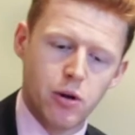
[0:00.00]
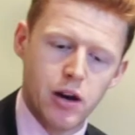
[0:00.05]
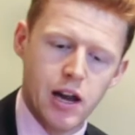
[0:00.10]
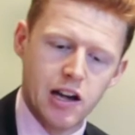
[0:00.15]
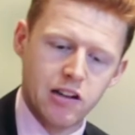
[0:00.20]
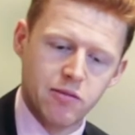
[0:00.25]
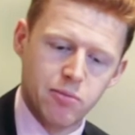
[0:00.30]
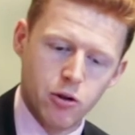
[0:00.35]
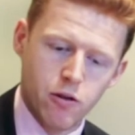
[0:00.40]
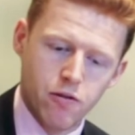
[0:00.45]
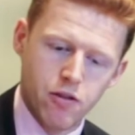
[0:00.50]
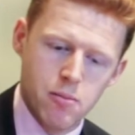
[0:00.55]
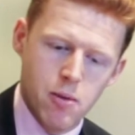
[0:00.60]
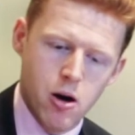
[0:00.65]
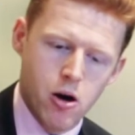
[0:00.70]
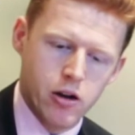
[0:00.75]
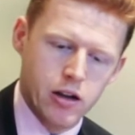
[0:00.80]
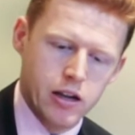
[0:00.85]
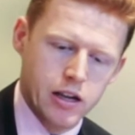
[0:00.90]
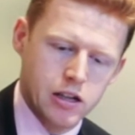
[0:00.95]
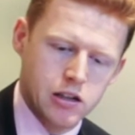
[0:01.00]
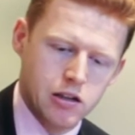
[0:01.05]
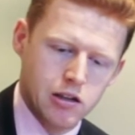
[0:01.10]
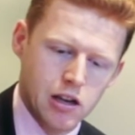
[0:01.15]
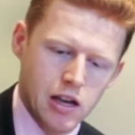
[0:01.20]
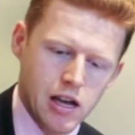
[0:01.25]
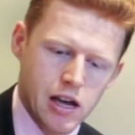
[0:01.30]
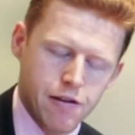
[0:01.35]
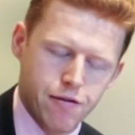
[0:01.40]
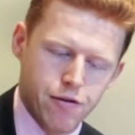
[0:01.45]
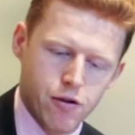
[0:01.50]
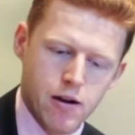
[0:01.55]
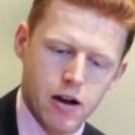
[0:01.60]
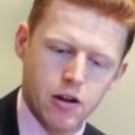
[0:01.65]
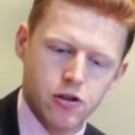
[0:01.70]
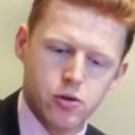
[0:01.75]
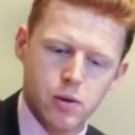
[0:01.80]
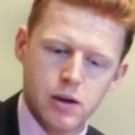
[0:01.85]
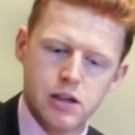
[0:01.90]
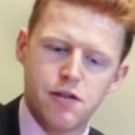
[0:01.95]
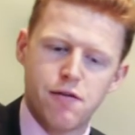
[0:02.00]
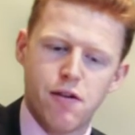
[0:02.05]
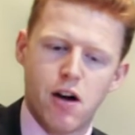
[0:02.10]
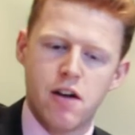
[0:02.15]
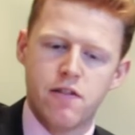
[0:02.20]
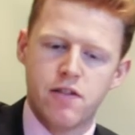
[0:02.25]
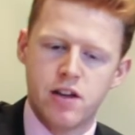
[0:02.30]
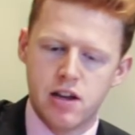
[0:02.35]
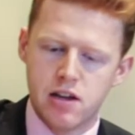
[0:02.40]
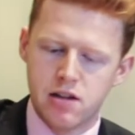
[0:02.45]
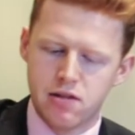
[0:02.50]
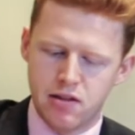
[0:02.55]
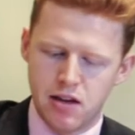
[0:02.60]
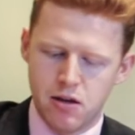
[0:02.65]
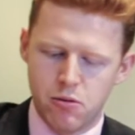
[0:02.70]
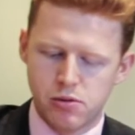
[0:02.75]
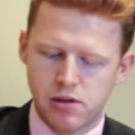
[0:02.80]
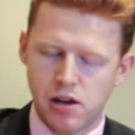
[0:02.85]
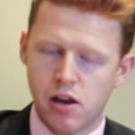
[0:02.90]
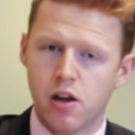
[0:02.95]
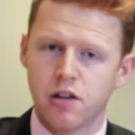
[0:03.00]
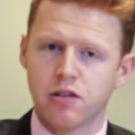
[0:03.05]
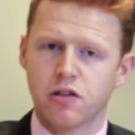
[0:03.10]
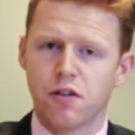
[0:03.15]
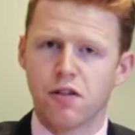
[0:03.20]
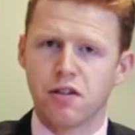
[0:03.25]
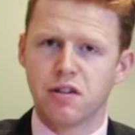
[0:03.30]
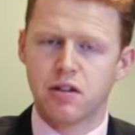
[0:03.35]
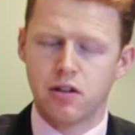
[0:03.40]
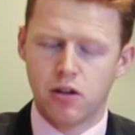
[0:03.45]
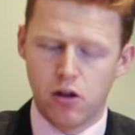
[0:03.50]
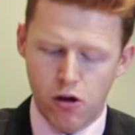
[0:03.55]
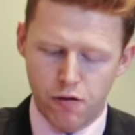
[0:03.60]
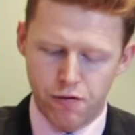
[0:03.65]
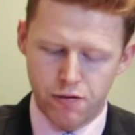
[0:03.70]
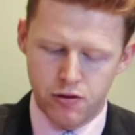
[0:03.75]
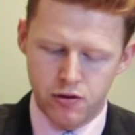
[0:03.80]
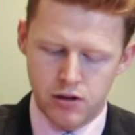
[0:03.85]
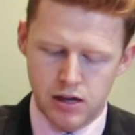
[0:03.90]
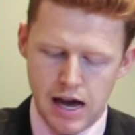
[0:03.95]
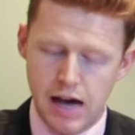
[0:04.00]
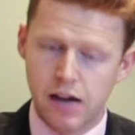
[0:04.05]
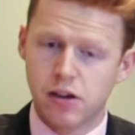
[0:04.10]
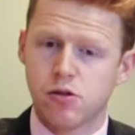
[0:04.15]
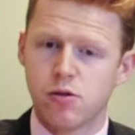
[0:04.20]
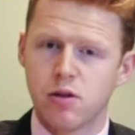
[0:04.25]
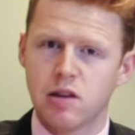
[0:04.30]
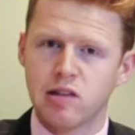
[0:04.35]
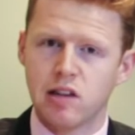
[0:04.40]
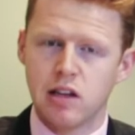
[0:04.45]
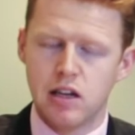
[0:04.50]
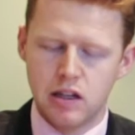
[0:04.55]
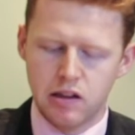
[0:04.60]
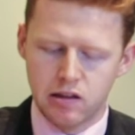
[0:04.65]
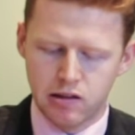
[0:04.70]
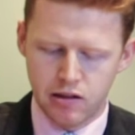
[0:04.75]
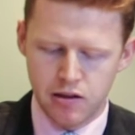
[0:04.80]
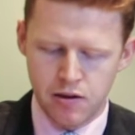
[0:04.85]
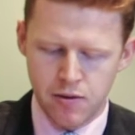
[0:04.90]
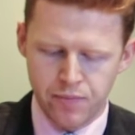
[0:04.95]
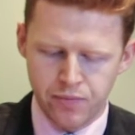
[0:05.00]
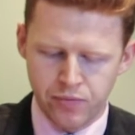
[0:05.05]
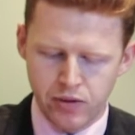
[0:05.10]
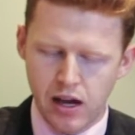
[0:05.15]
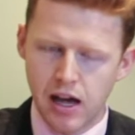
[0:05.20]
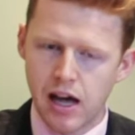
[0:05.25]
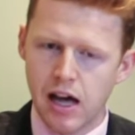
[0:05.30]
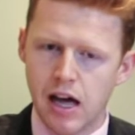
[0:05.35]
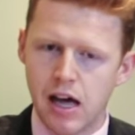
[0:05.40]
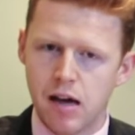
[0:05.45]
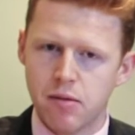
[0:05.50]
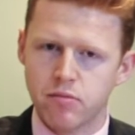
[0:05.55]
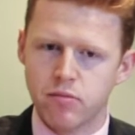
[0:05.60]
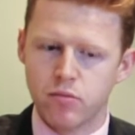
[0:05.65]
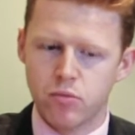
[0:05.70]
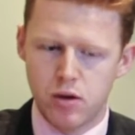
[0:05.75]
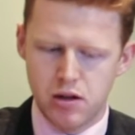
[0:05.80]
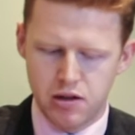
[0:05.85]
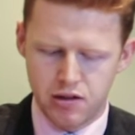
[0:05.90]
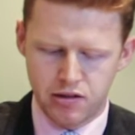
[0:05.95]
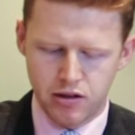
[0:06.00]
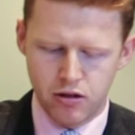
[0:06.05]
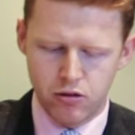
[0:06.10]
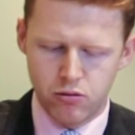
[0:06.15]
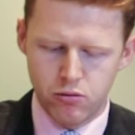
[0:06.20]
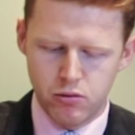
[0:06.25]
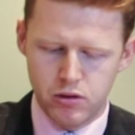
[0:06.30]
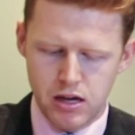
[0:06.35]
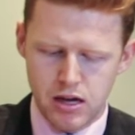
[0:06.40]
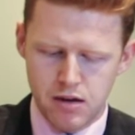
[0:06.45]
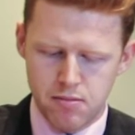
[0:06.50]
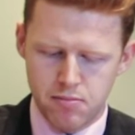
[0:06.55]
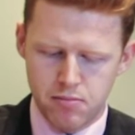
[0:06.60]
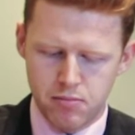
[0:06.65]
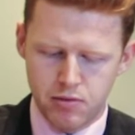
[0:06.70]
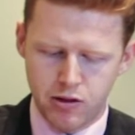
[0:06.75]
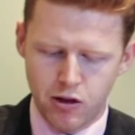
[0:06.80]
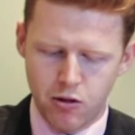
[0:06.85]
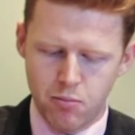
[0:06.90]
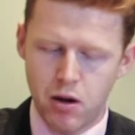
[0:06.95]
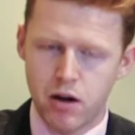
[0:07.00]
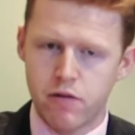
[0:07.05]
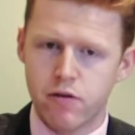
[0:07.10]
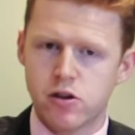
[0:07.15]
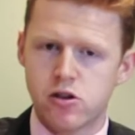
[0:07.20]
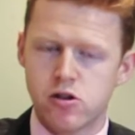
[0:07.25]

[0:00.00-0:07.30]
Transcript: this one has been off the market for around 25 years. It was last offered at Christie's when sold by